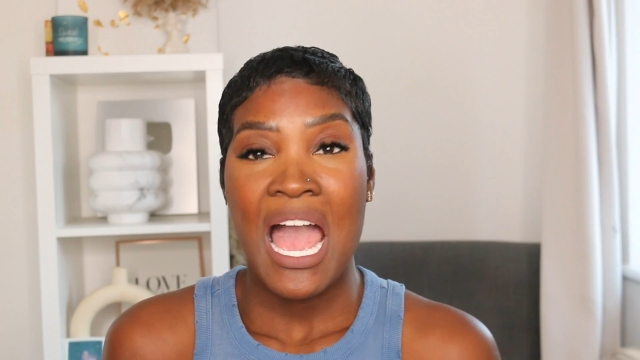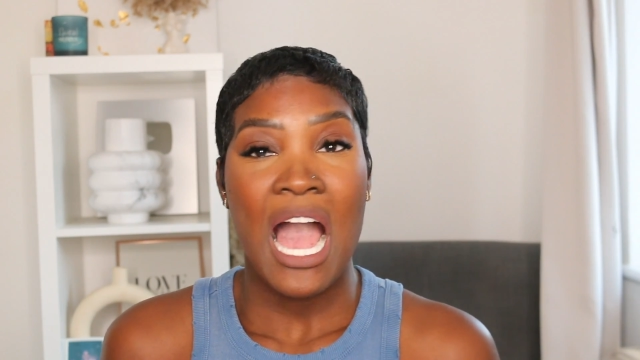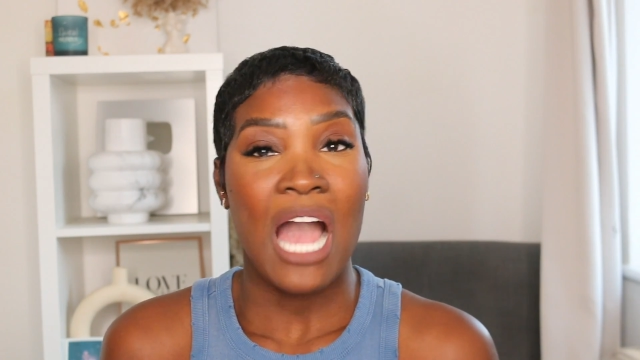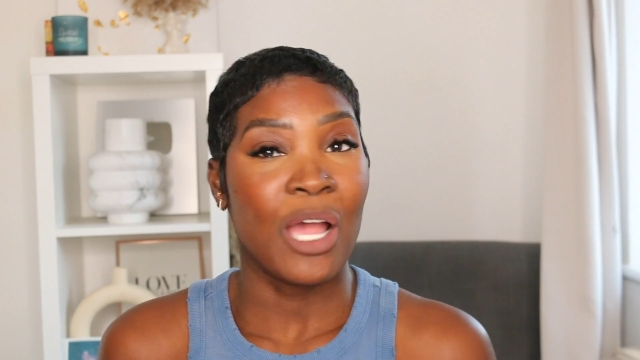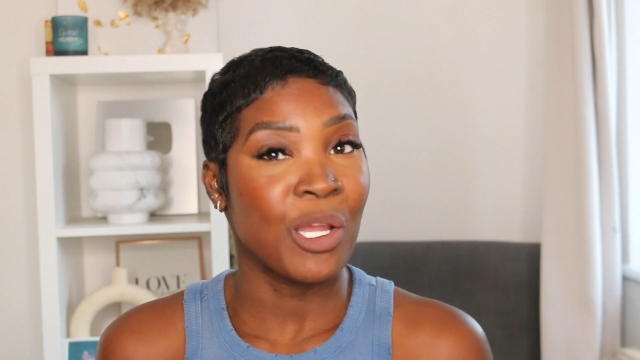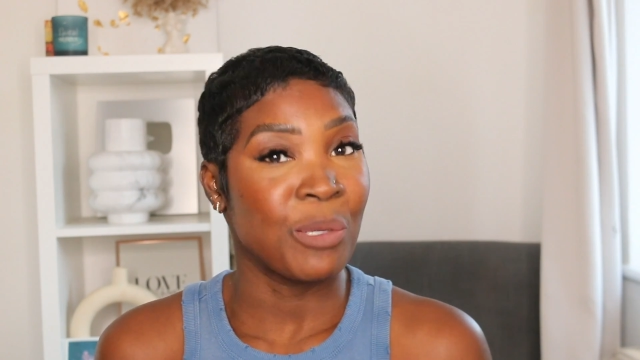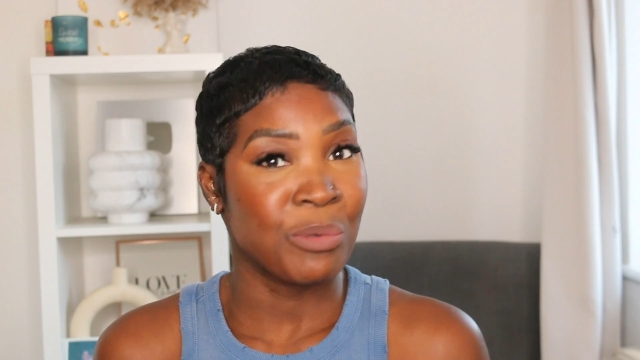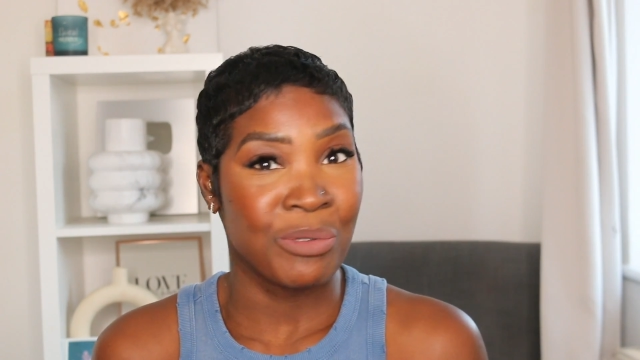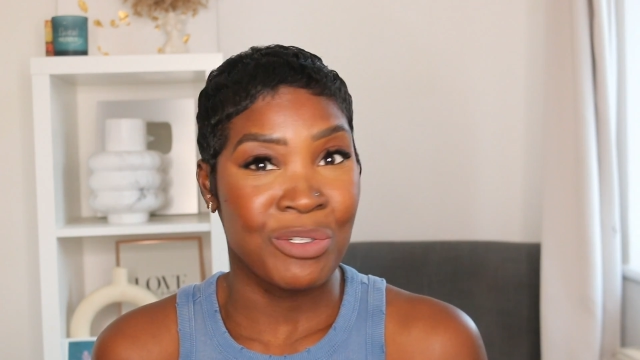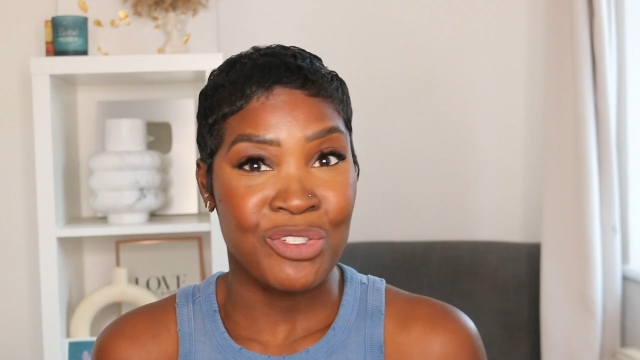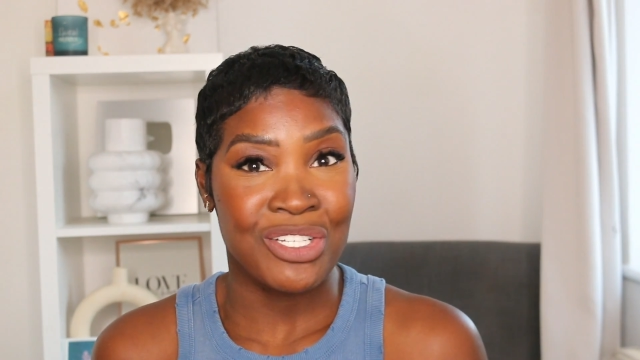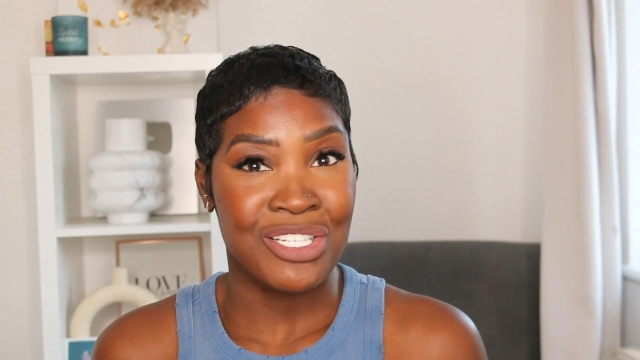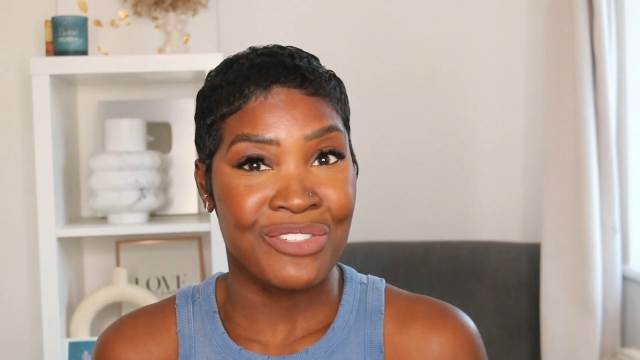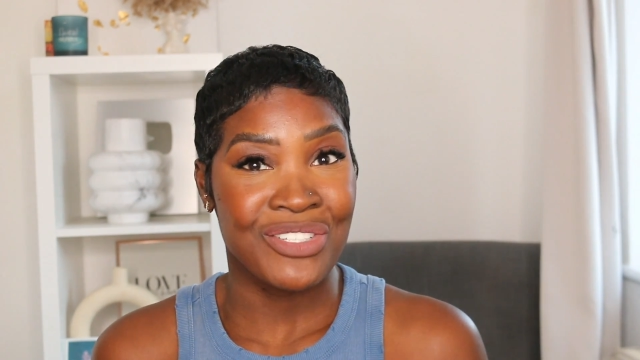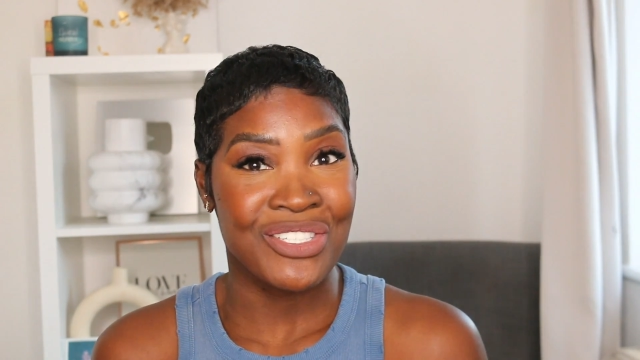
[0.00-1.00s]
I hope you
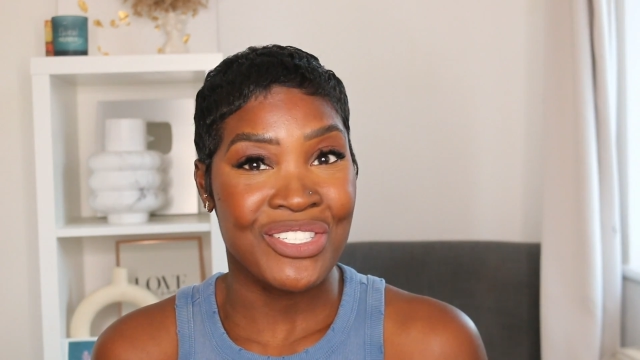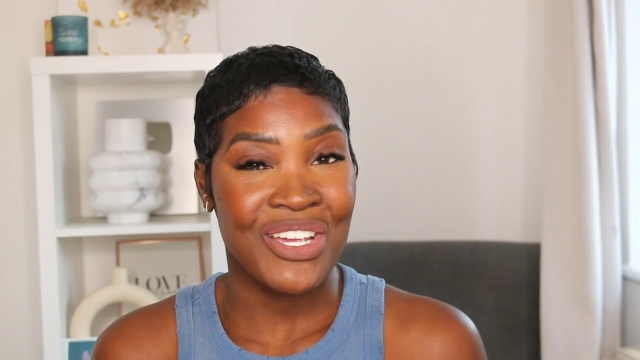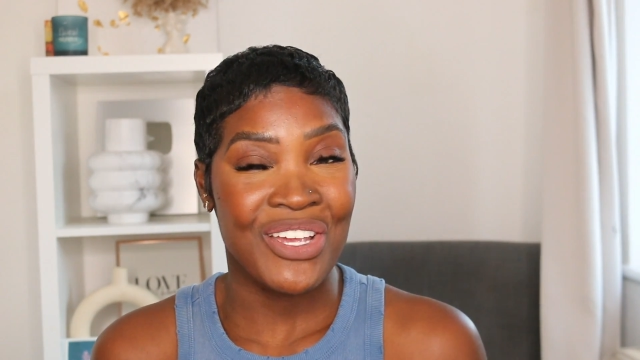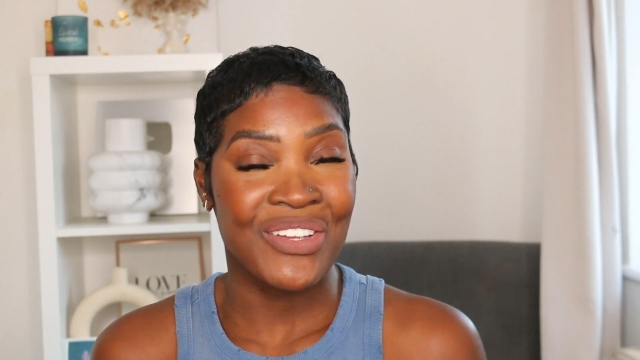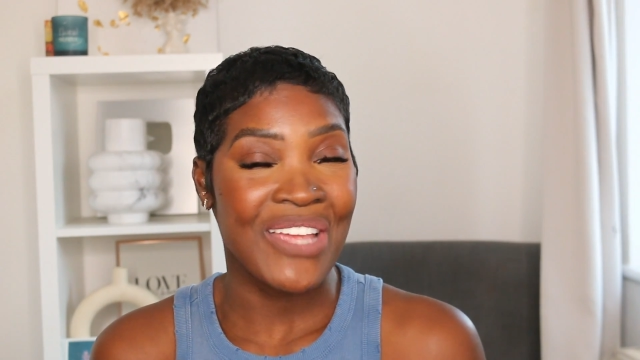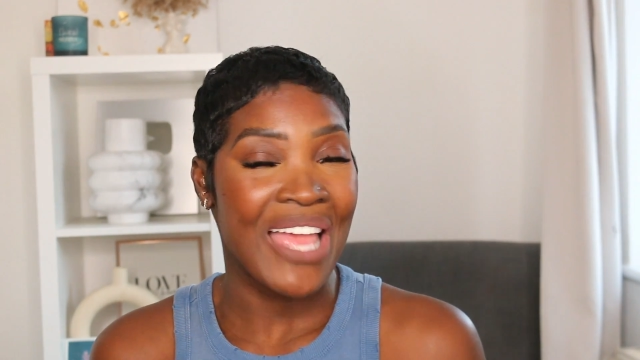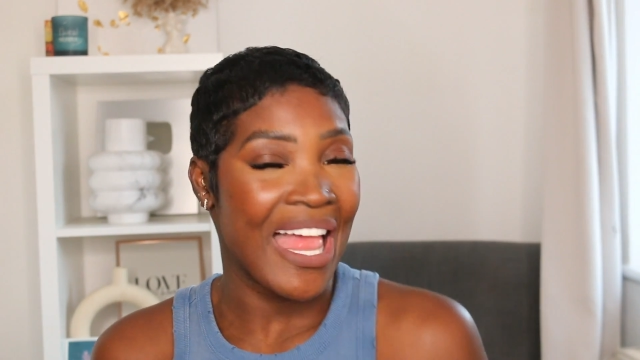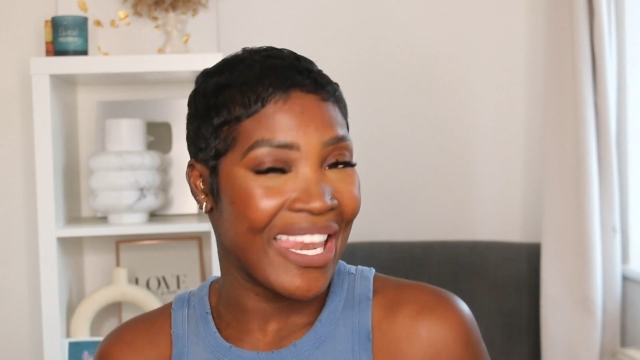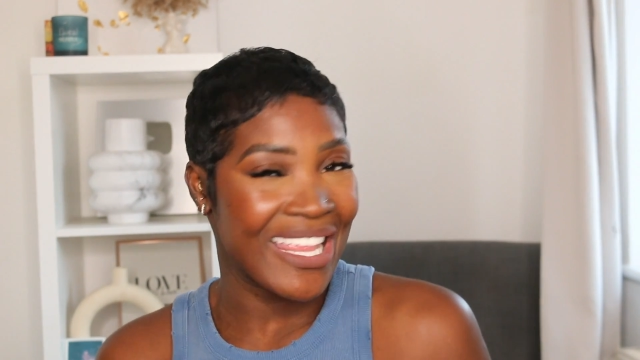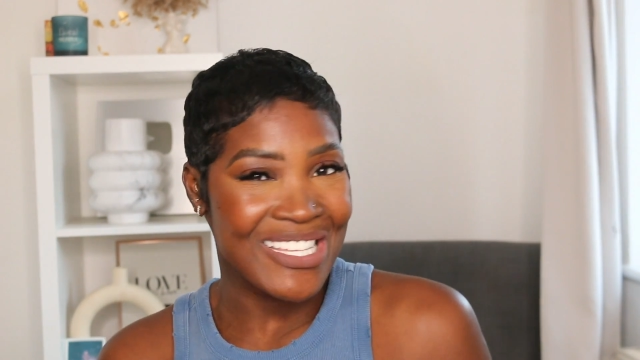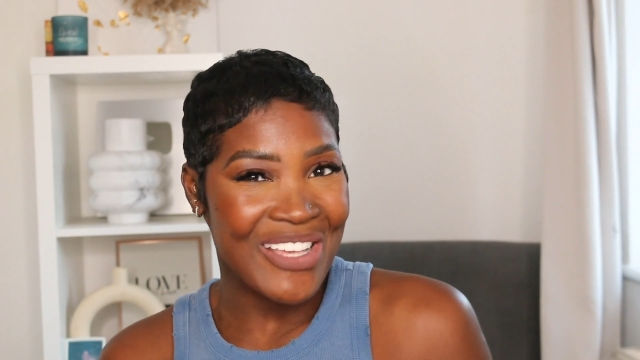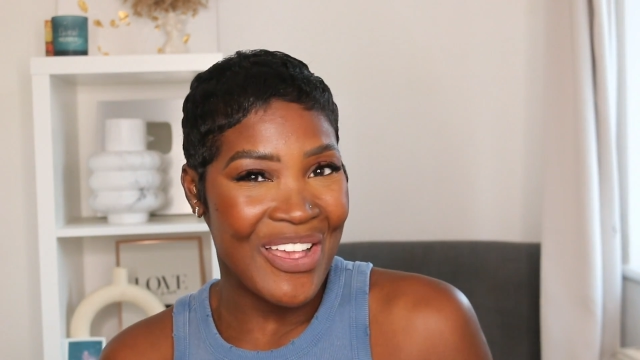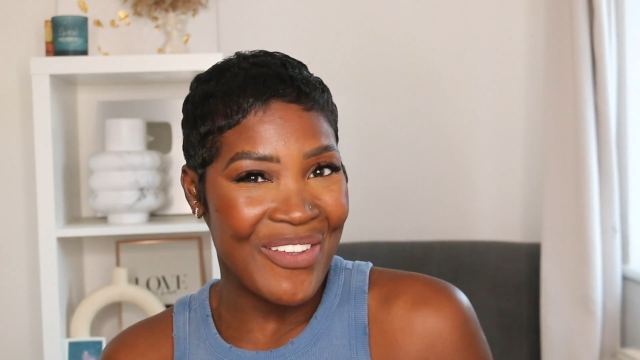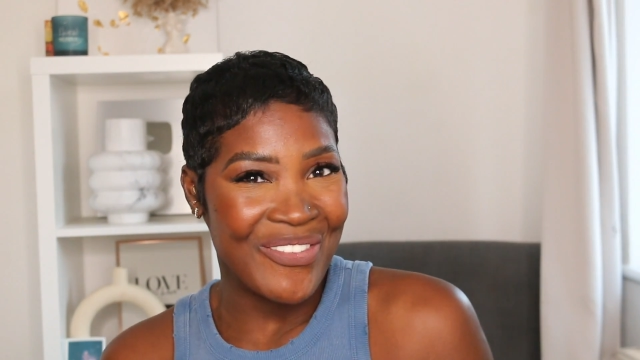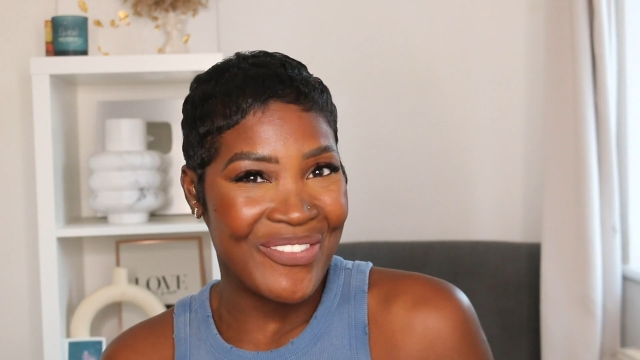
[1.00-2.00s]
enjoyed this video and let's
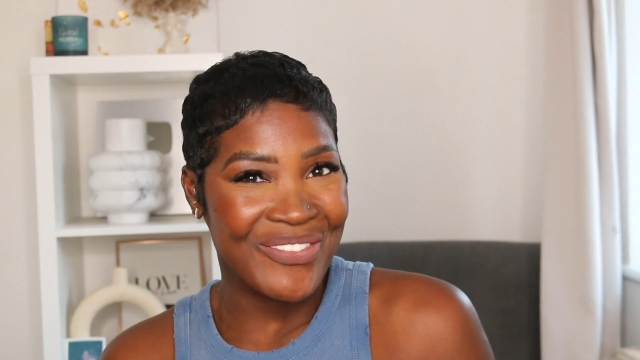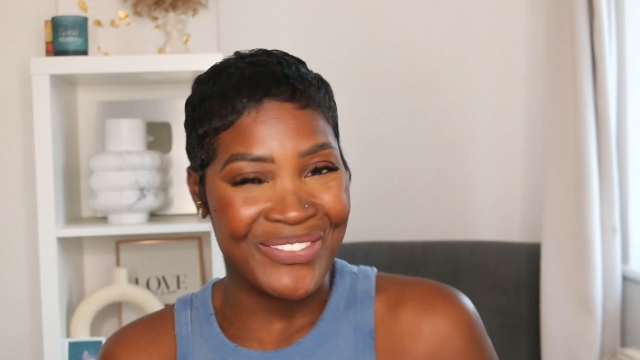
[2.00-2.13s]
go.